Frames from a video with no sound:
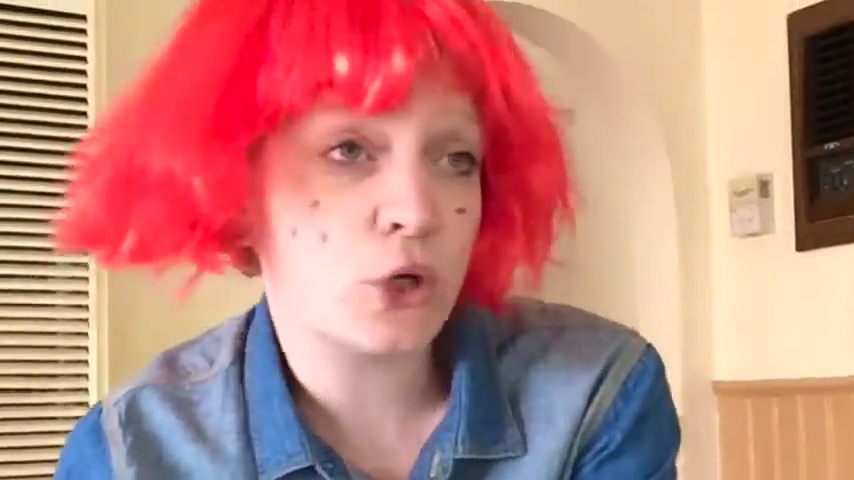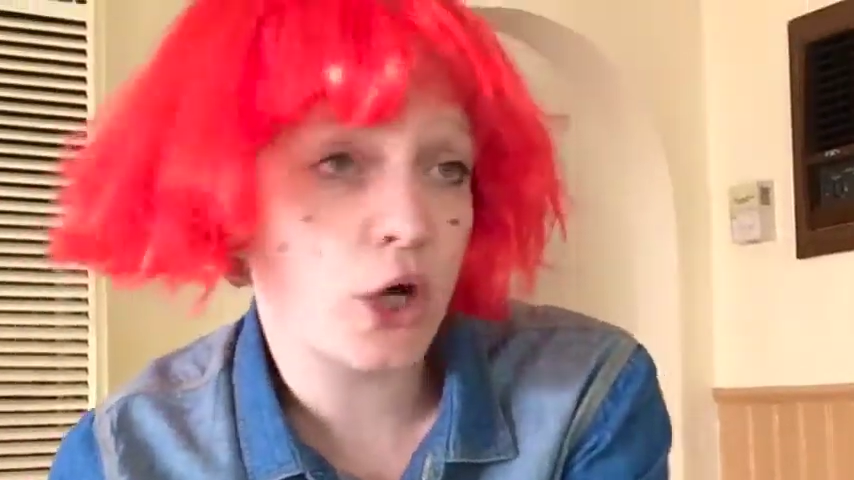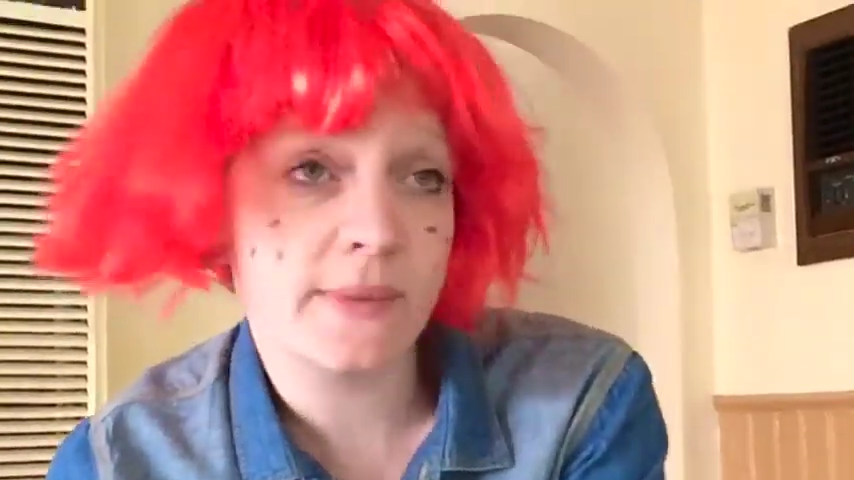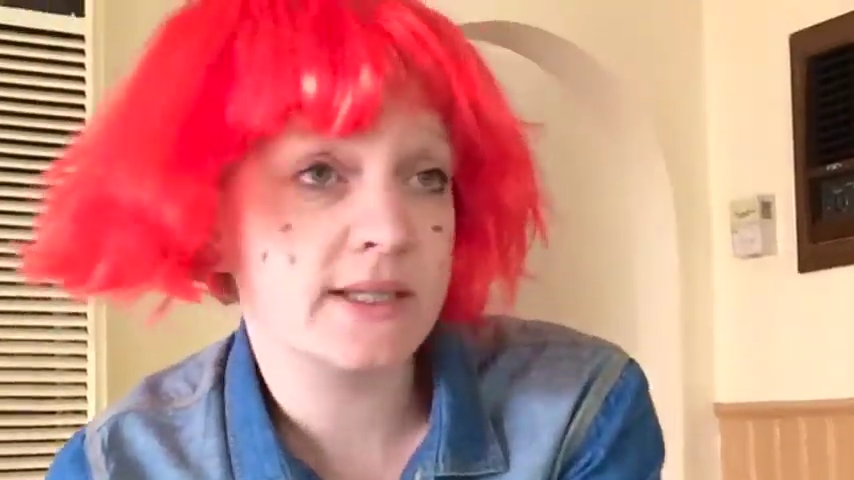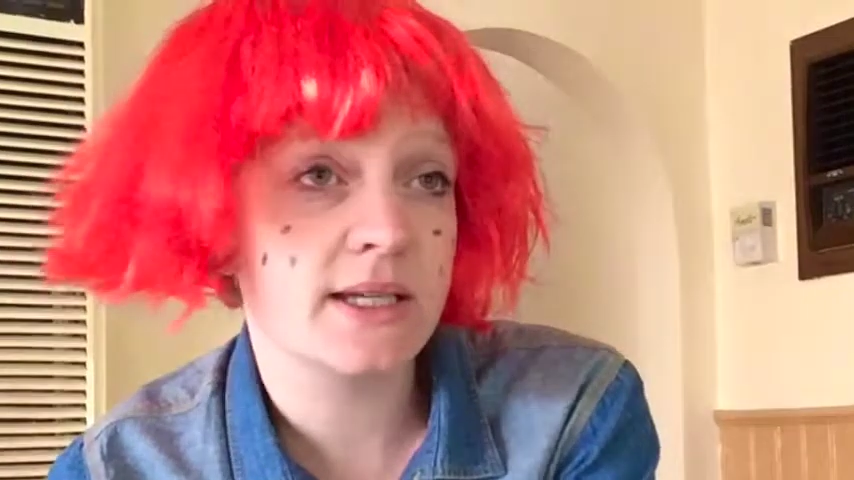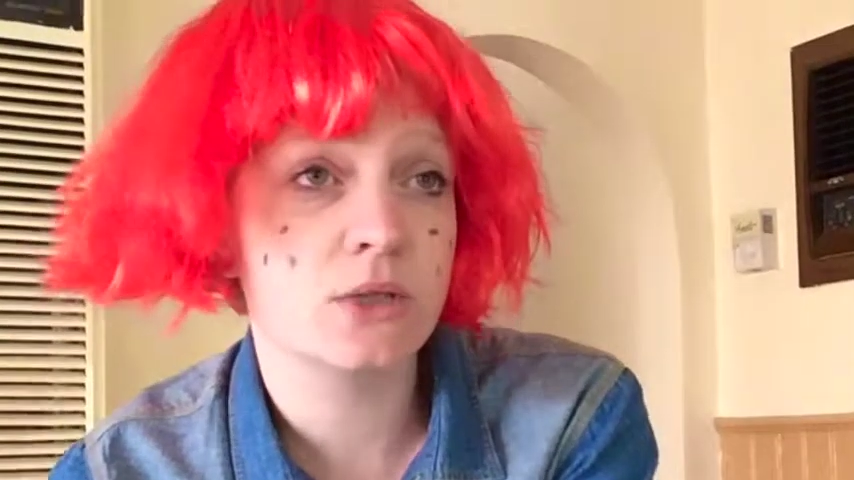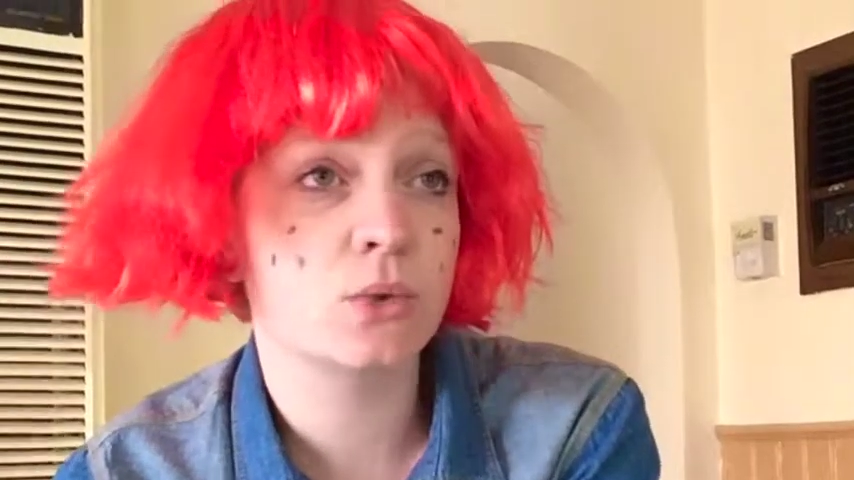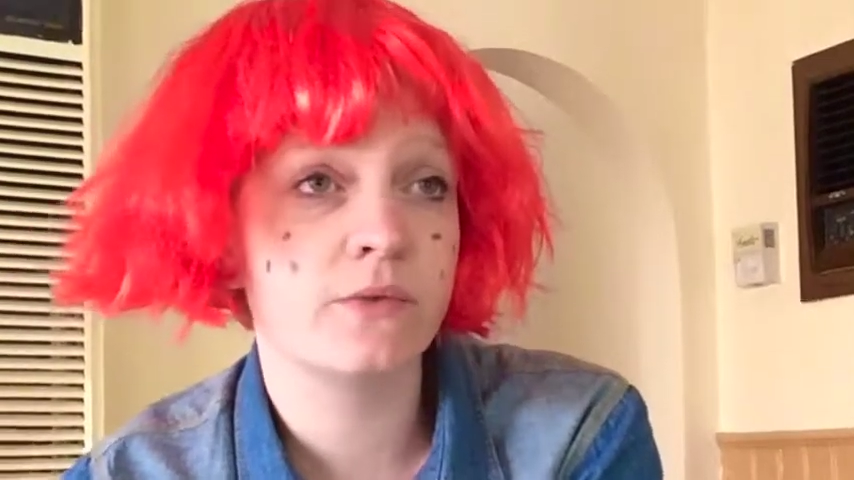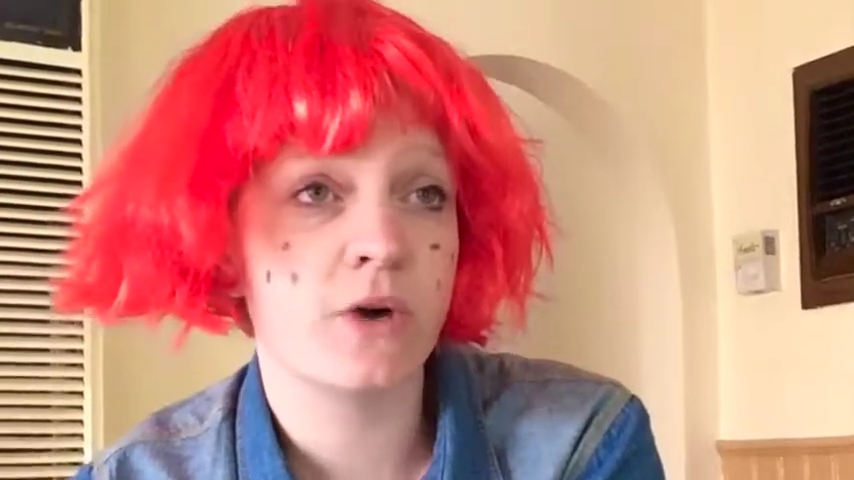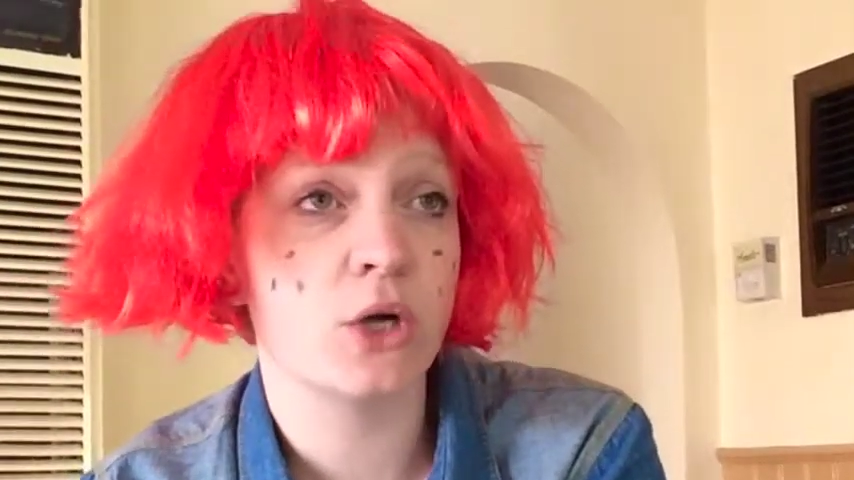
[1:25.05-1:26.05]

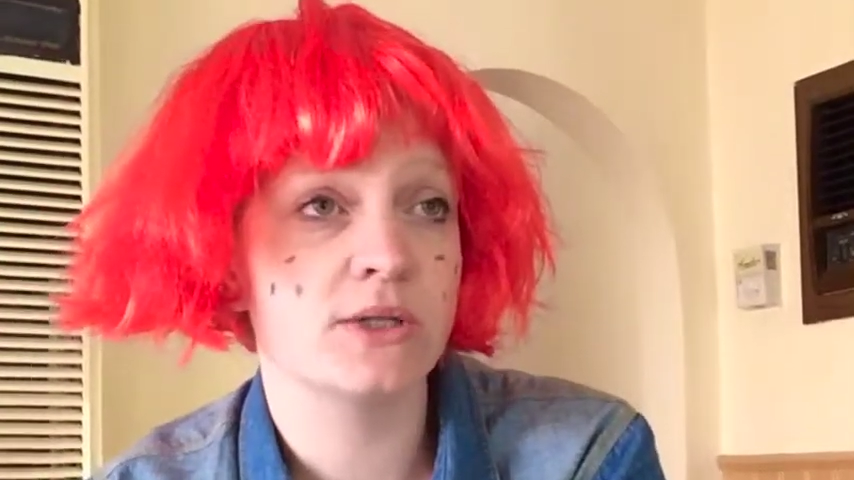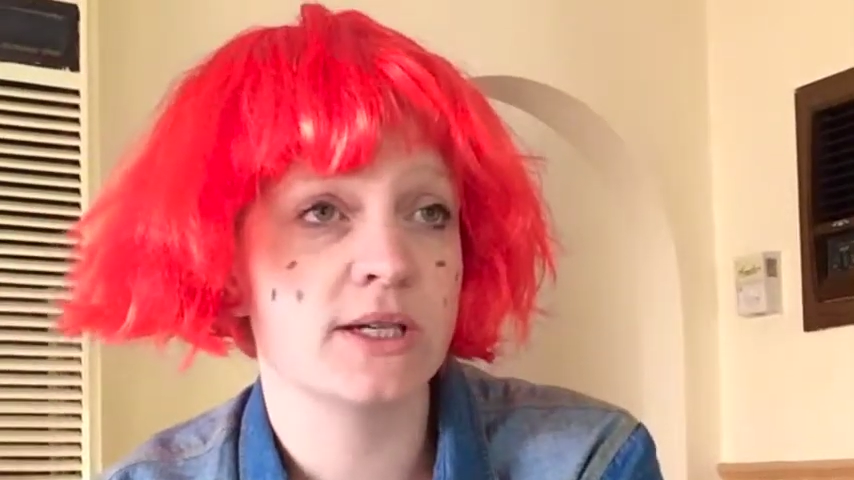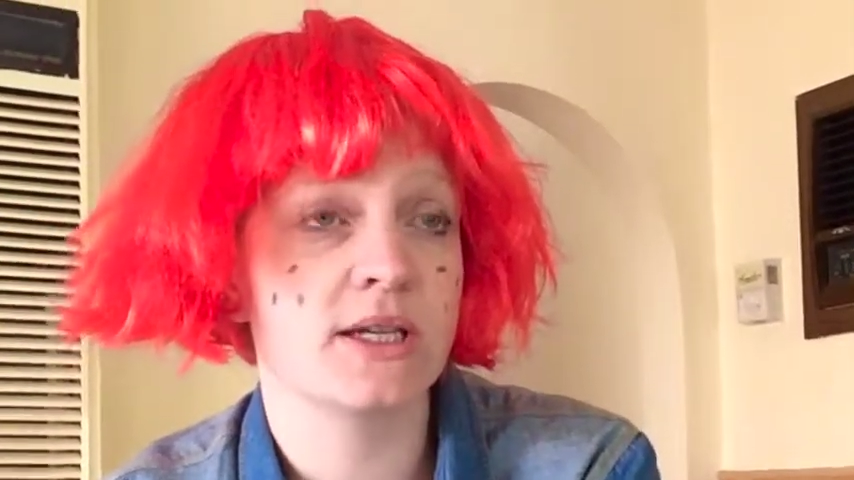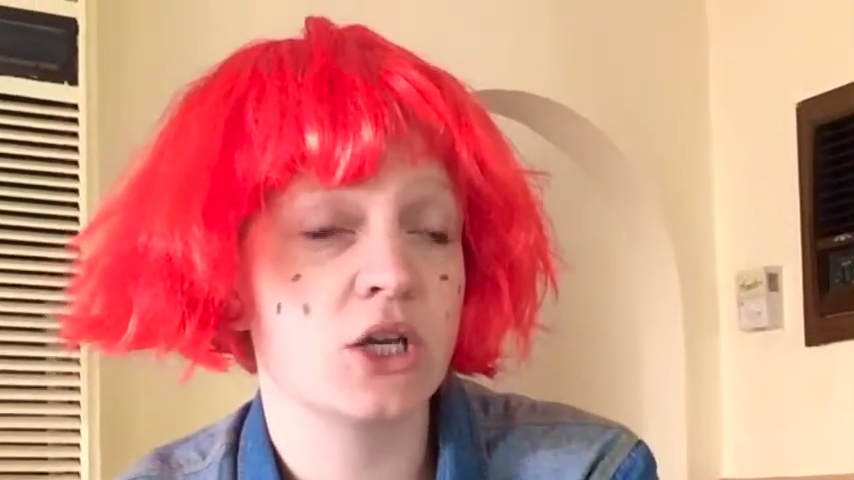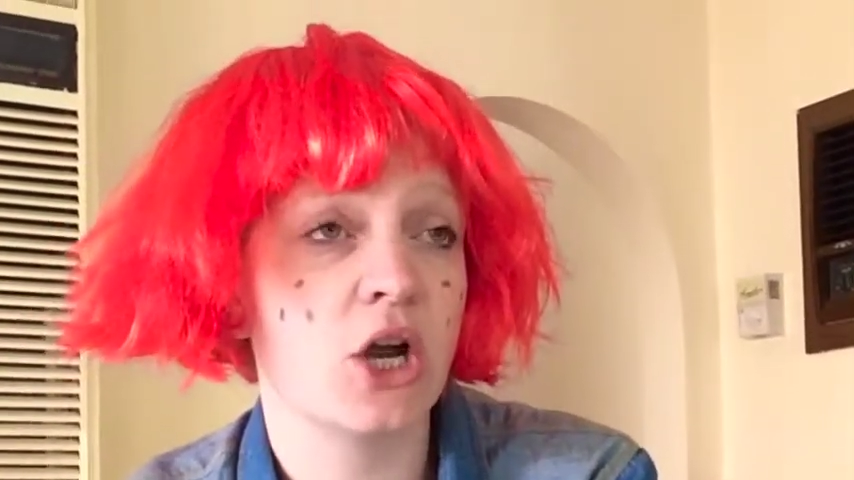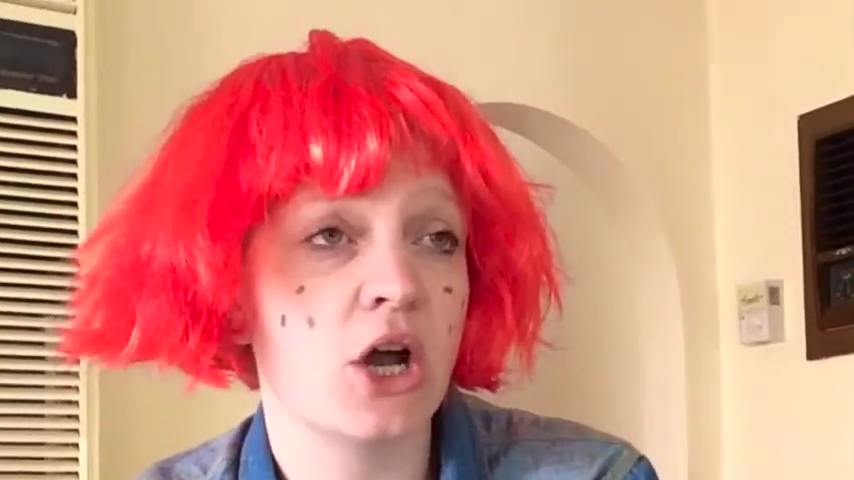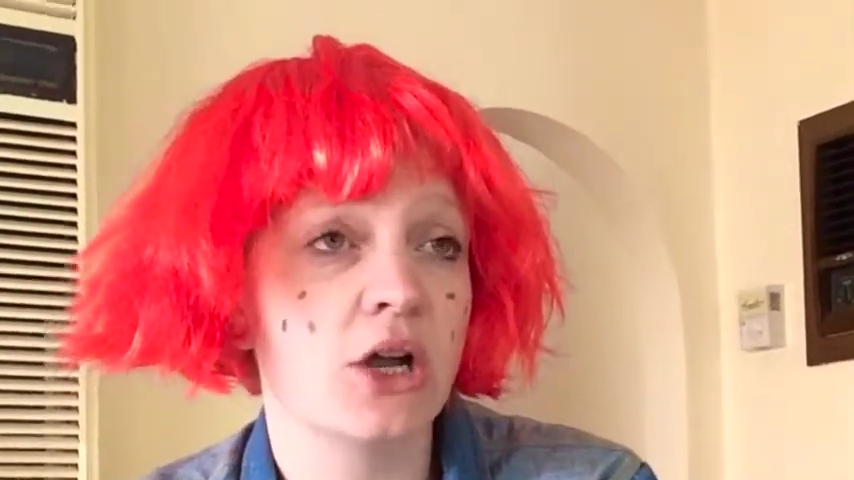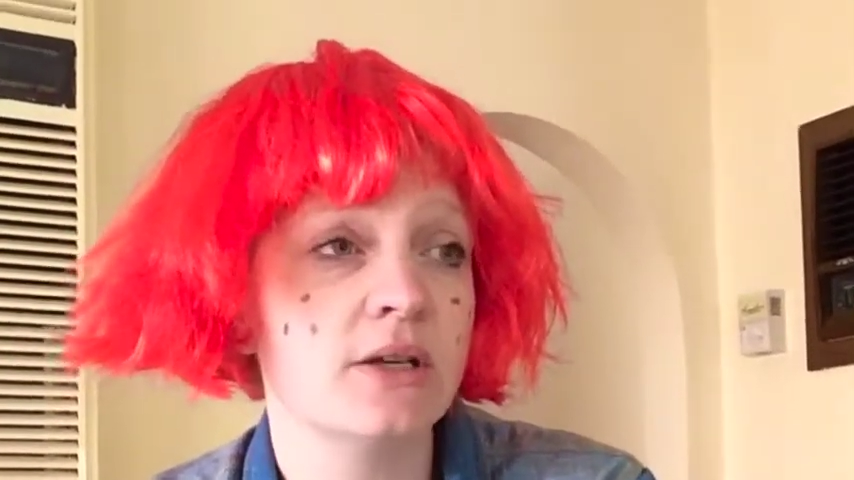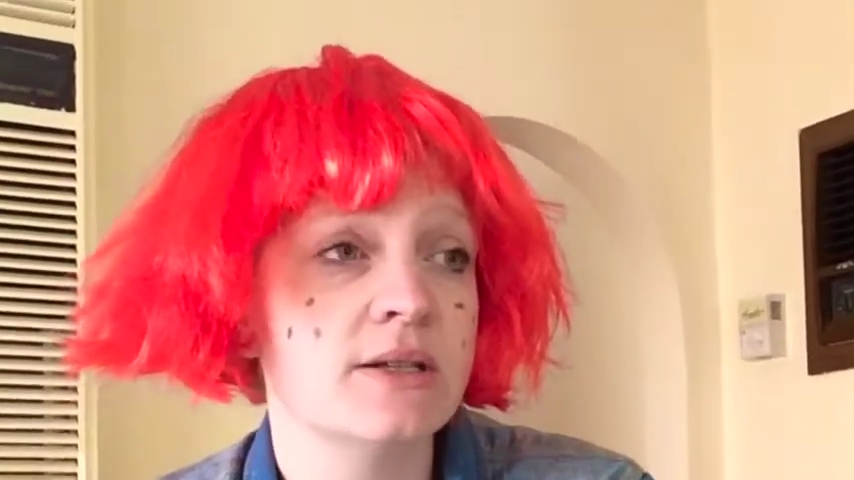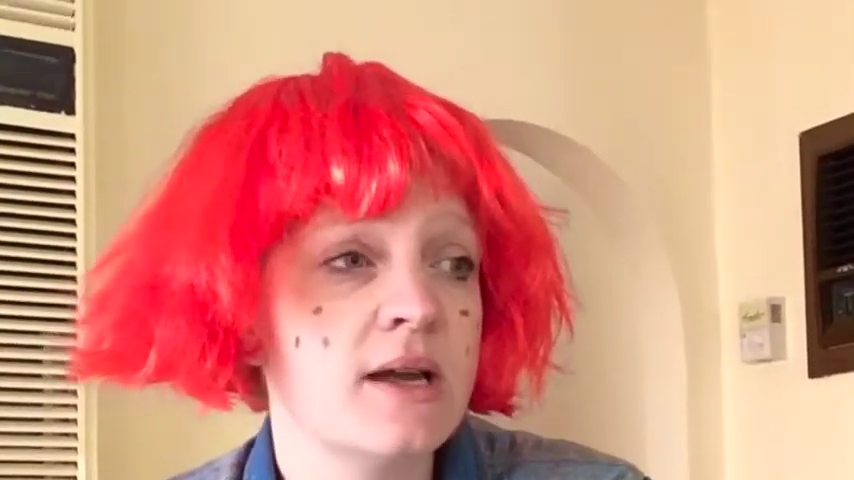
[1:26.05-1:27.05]
homosexual voting, you know